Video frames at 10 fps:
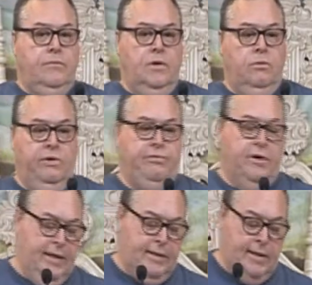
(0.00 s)
We
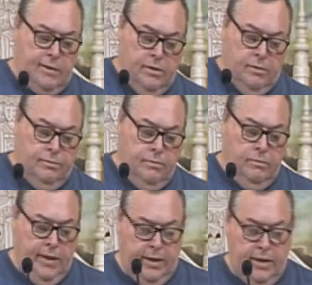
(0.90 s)
forget that, though.
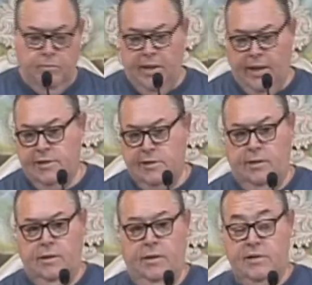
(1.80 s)
We get
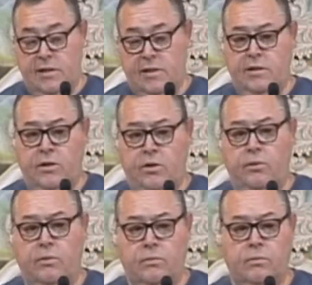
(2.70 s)
complacent. It's easy to
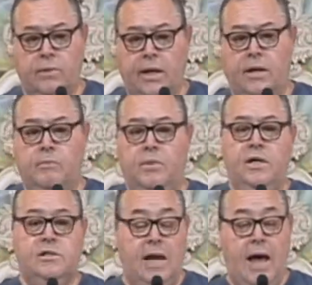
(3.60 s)
do. We get
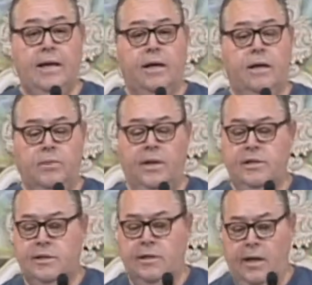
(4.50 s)
complacent. I get
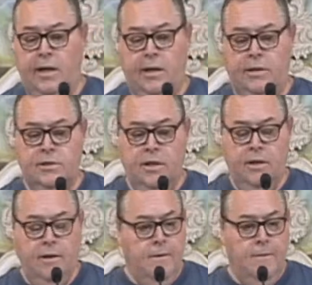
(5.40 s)
complacent, and it's,
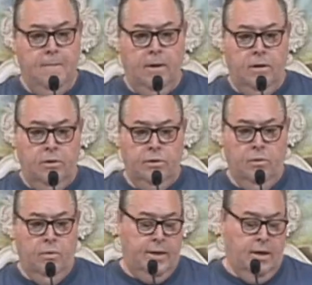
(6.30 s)
you know, you
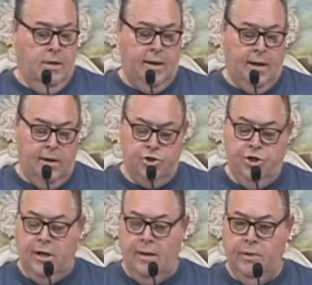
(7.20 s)
wake up, I got this
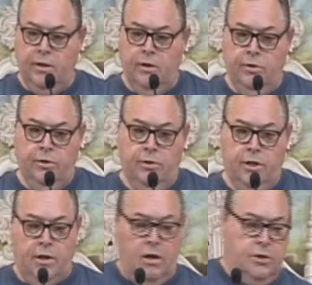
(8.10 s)
job to go do. You
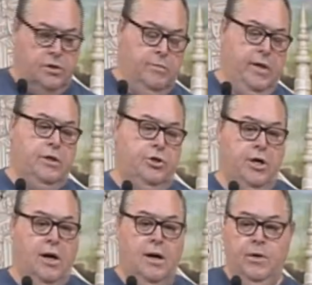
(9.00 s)
talk to somebody at the
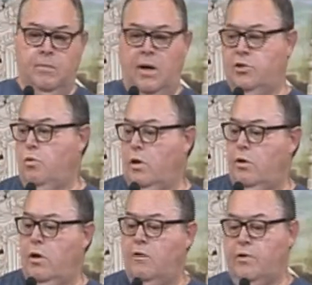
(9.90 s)
job, your mind's
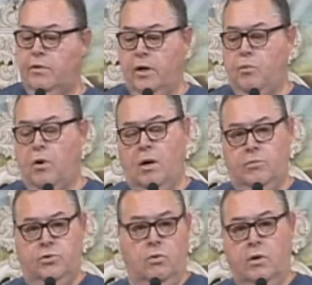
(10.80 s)
wandering off on their
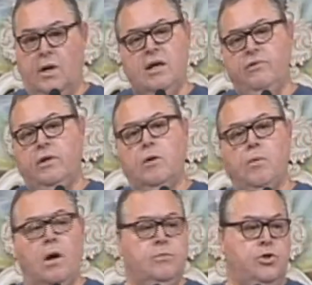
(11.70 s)
problems, or not even their
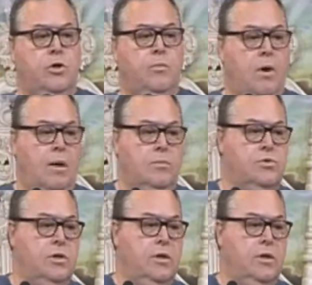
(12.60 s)
problems, your problems.